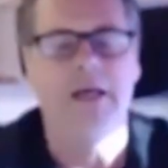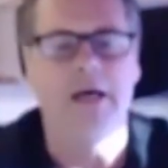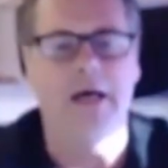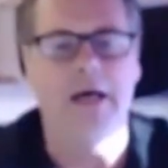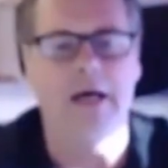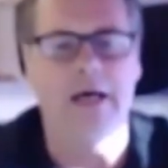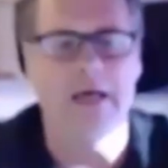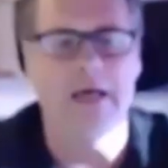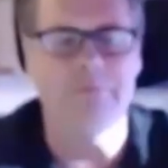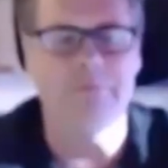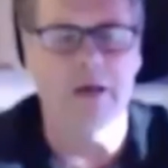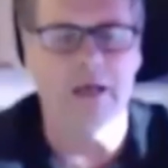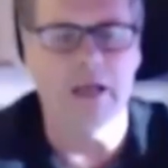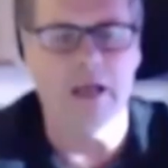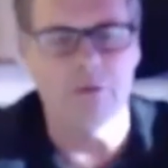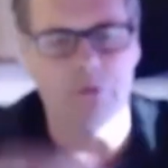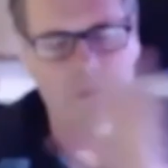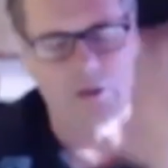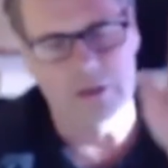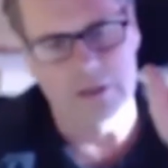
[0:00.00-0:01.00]
um, and
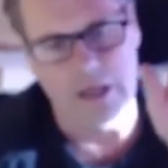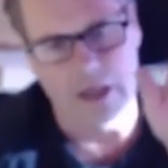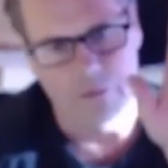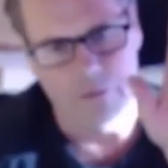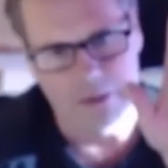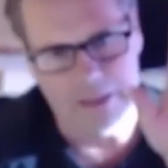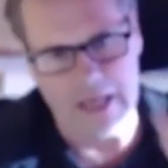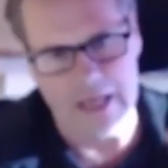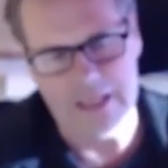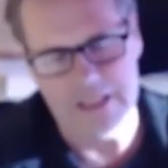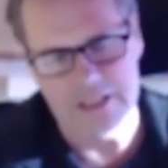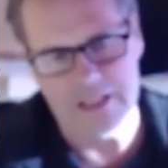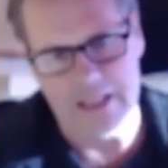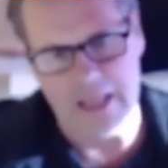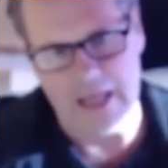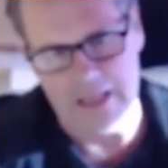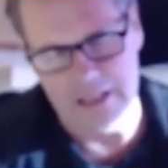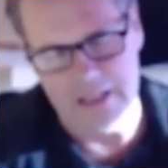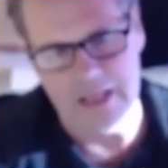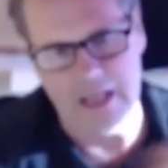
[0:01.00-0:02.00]
I will I will get into
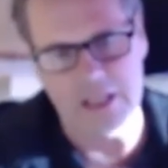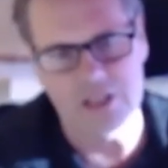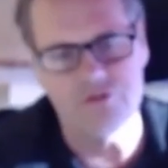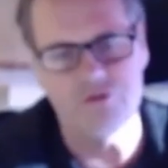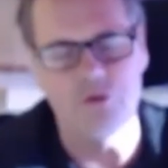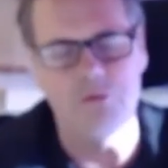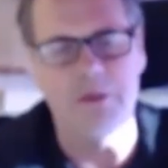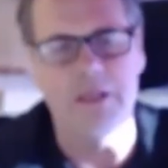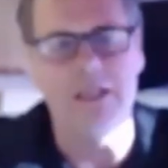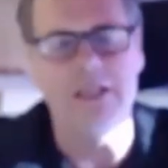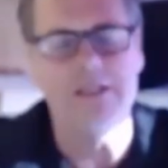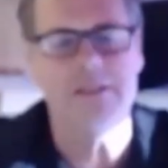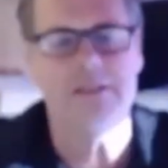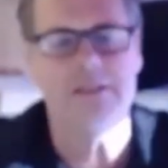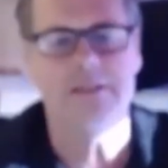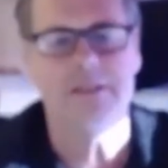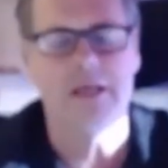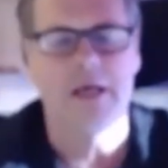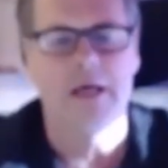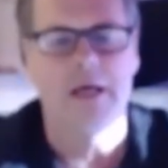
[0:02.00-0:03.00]
that in the next few minutes.